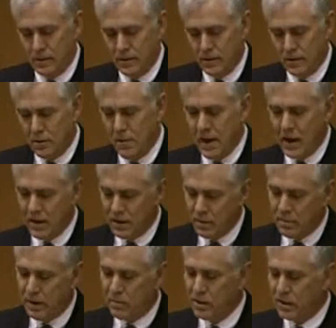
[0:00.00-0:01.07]
Demand on
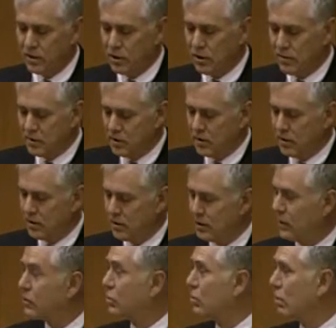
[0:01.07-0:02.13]
public services
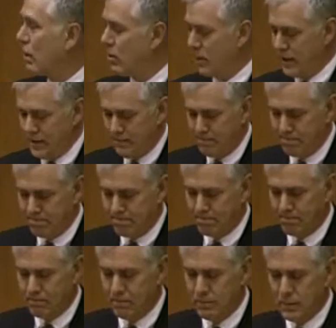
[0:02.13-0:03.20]
is growing,
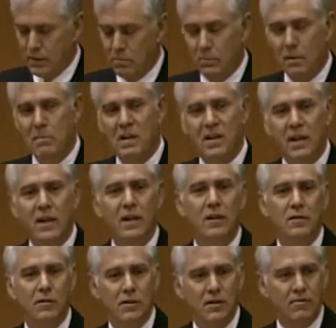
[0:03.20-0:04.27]
but
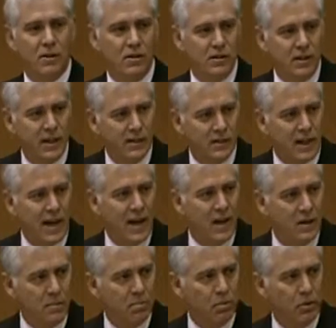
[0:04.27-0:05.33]
because of our state's high
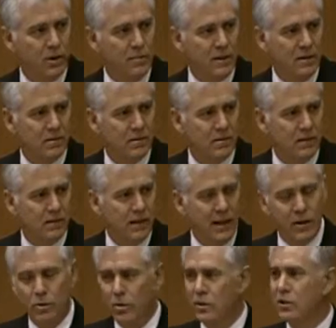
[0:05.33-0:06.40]
unemployment
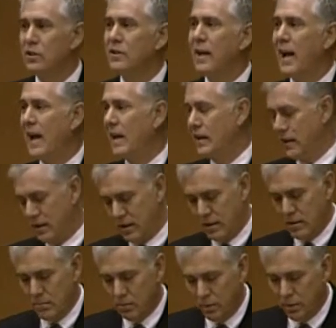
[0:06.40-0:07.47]
and or stagnant
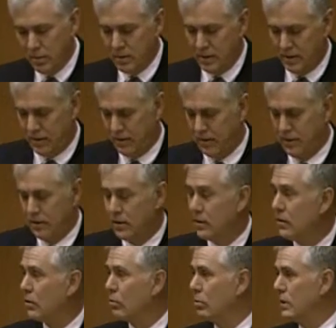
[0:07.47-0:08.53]
unemployment,
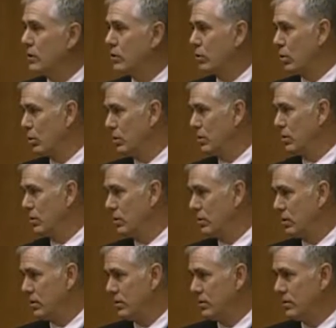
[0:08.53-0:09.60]
the
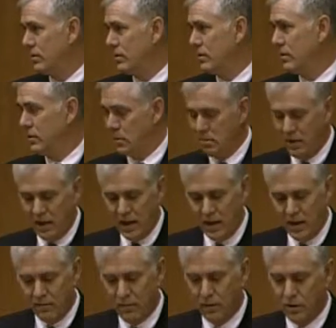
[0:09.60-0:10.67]
resources to
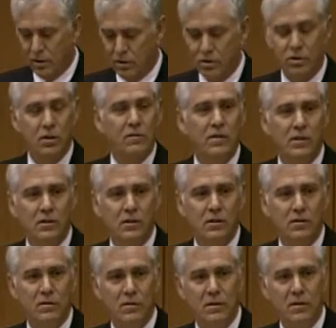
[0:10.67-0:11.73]
pay for those
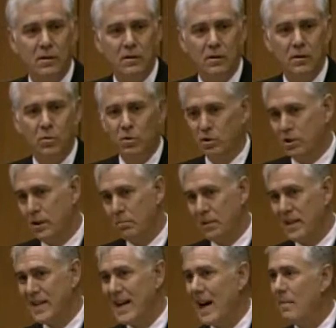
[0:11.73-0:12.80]
services will
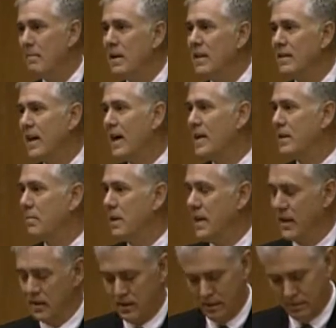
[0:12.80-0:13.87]
simply not meet that
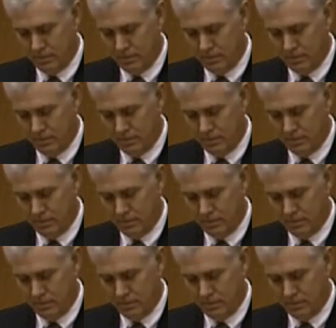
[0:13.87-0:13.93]
demand.